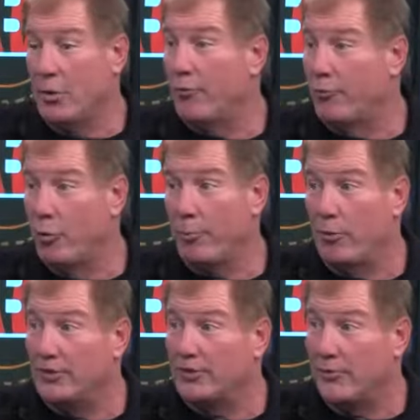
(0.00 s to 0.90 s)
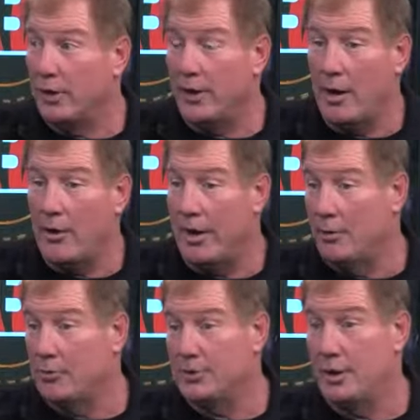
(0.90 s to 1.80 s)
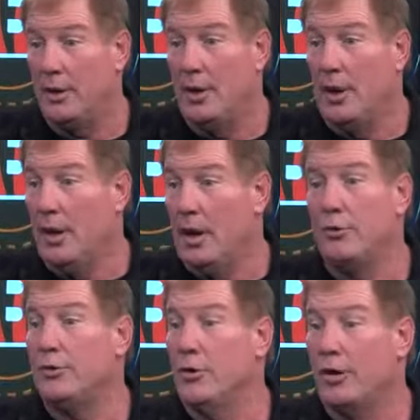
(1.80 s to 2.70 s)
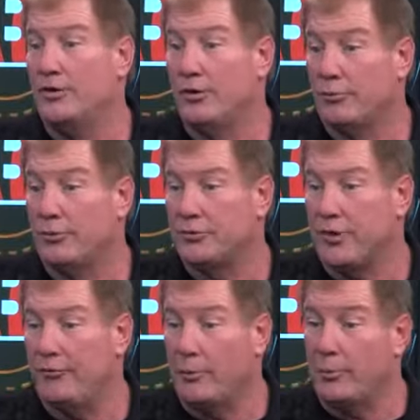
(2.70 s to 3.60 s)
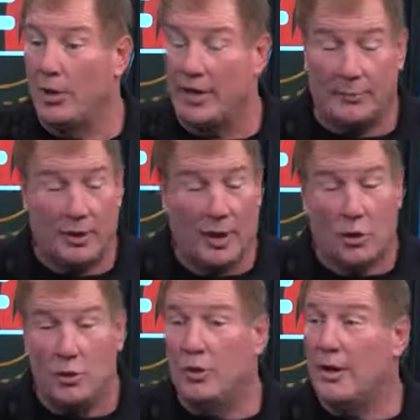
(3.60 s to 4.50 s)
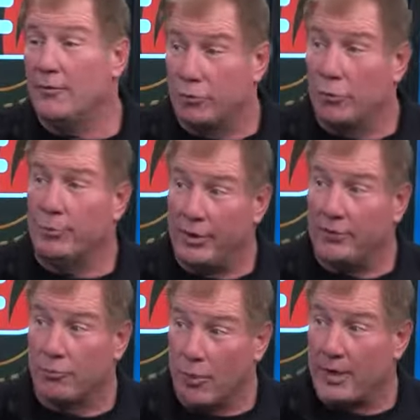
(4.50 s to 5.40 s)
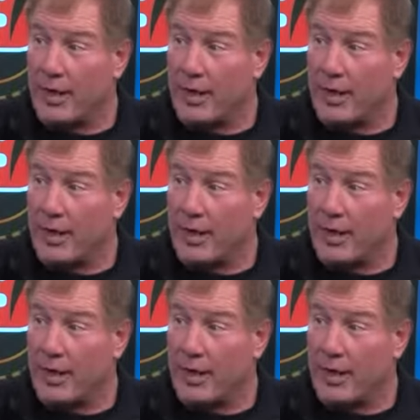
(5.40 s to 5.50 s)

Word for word: over 4.7 a carry. Ingram's got 100 yards in three straight football games. You give Drew Brees a running